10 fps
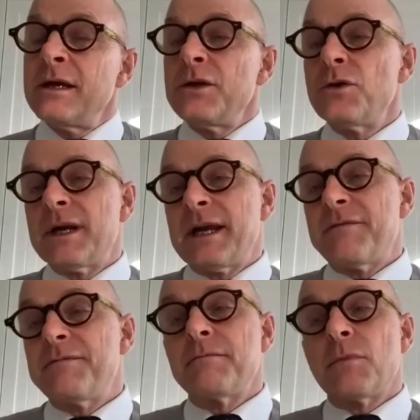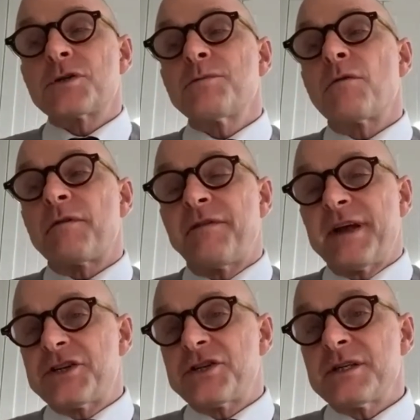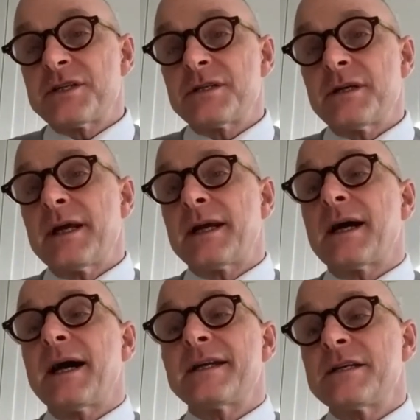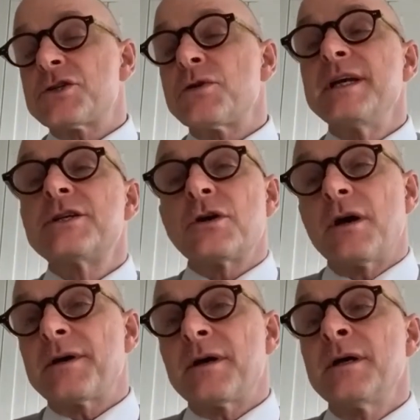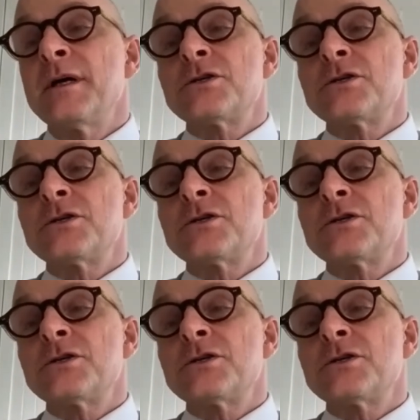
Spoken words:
You can have much more reflections and guidance to each other.